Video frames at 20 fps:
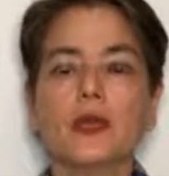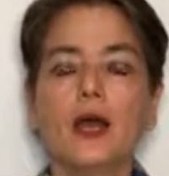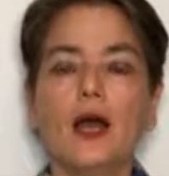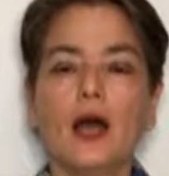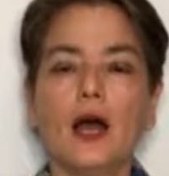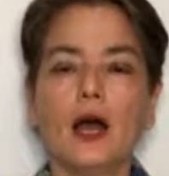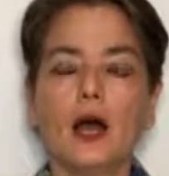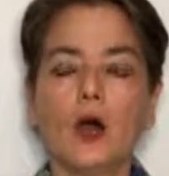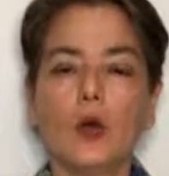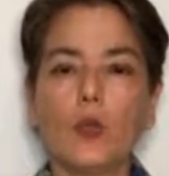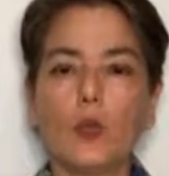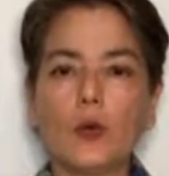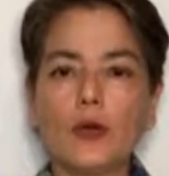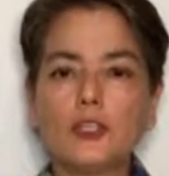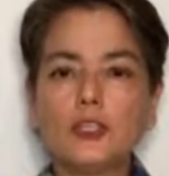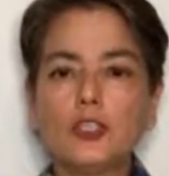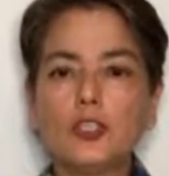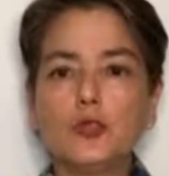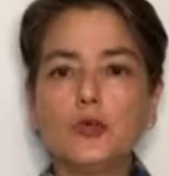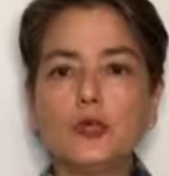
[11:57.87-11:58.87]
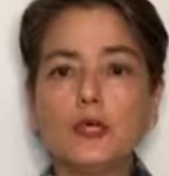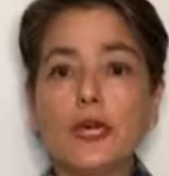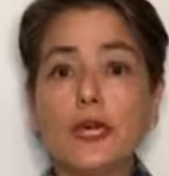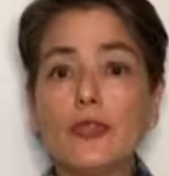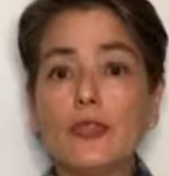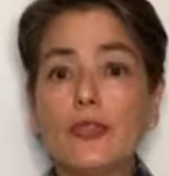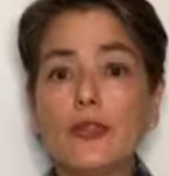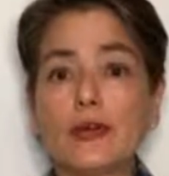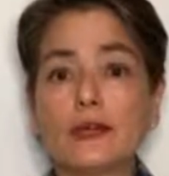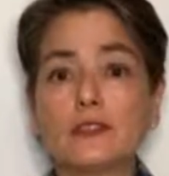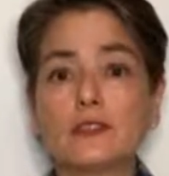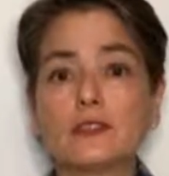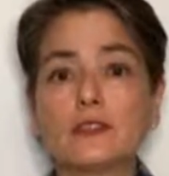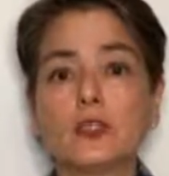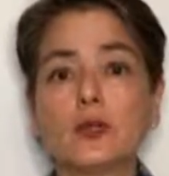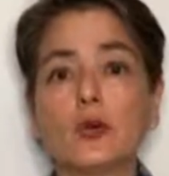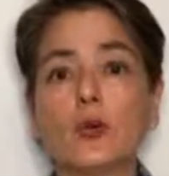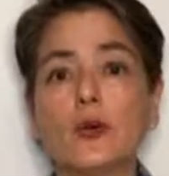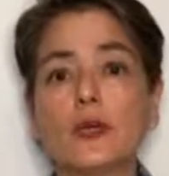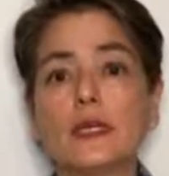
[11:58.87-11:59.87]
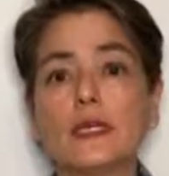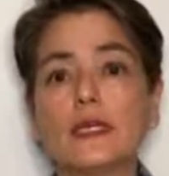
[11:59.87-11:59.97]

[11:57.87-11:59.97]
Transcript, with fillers: Once you get this, you're going to